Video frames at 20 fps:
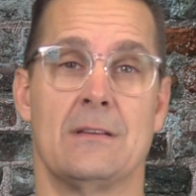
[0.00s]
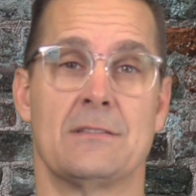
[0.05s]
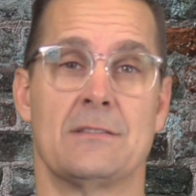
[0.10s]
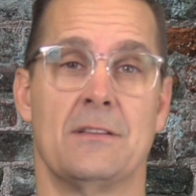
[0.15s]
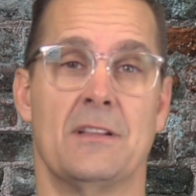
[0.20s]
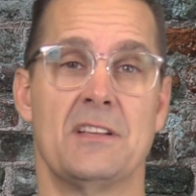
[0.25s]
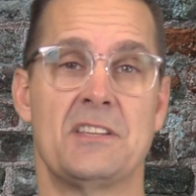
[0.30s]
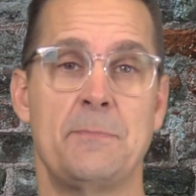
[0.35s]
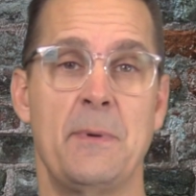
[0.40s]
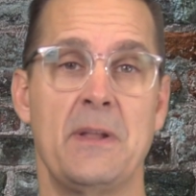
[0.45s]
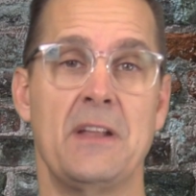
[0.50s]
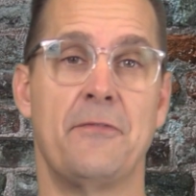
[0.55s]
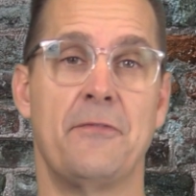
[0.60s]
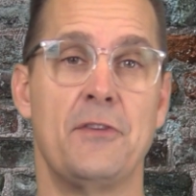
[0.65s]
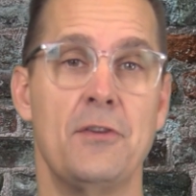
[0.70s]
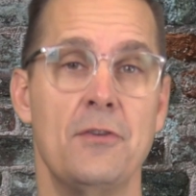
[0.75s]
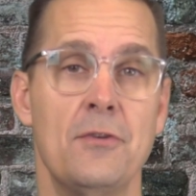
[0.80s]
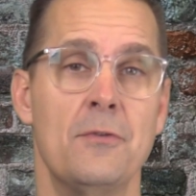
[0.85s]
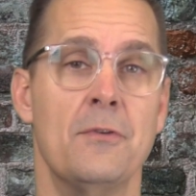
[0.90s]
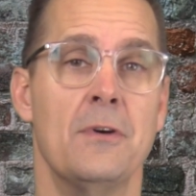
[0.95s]
So let's spend a
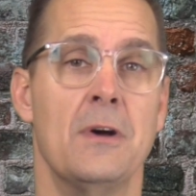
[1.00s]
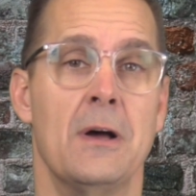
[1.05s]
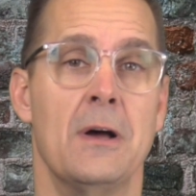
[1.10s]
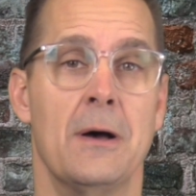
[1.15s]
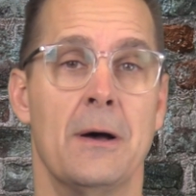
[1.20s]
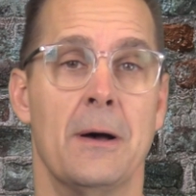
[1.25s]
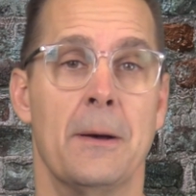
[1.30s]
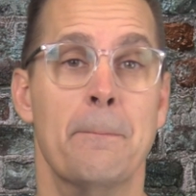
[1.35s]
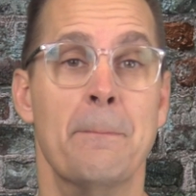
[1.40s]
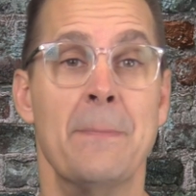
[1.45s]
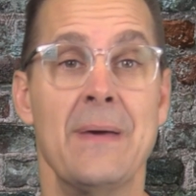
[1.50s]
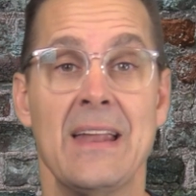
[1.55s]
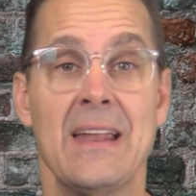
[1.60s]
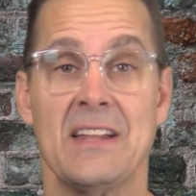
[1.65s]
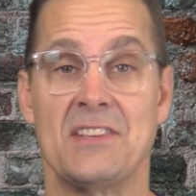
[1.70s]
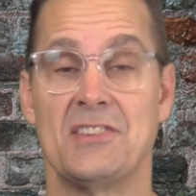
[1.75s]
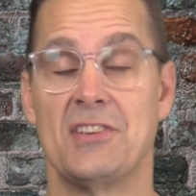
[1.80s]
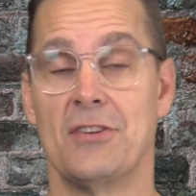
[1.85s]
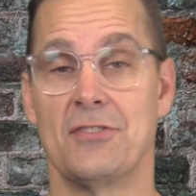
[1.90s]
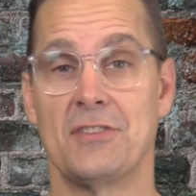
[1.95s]
few
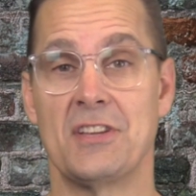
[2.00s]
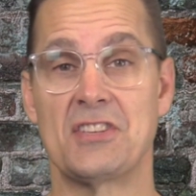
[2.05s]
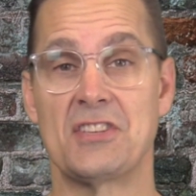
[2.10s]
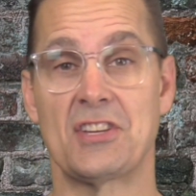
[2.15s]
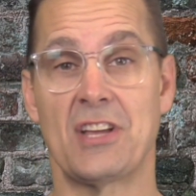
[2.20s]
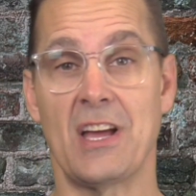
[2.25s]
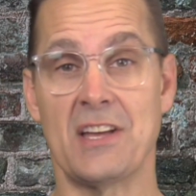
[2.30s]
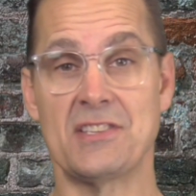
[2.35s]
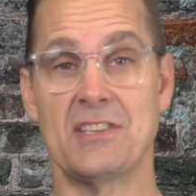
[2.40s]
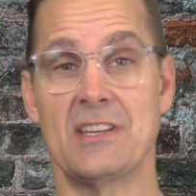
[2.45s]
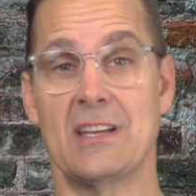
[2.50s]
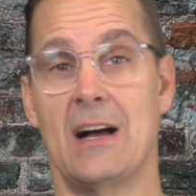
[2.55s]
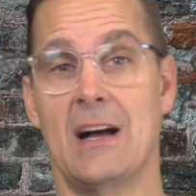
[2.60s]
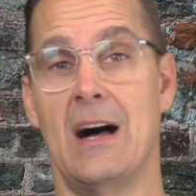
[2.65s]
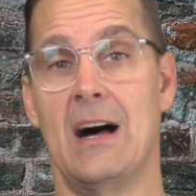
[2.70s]
minutes here discussing